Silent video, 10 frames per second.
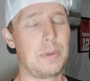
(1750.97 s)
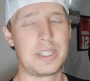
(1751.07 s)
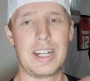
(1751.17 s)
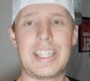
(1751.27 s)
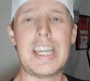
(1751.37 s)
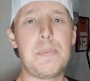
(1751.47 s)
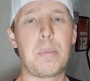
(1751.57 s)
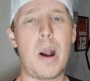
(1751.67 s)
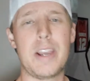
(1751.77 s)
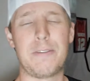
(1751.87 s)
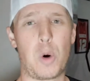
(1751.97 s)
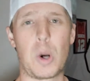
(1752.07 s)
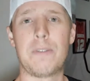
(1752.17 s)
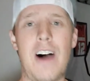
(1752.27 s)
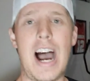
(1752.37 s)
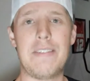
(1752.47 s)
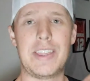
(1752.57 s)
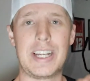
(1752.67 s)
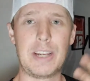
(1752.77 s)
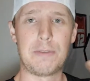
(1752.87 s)
I was going to keep probably 4 or 5
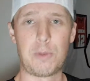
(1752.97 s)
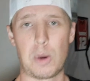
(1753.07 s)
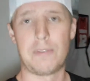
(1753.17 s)
and then give 4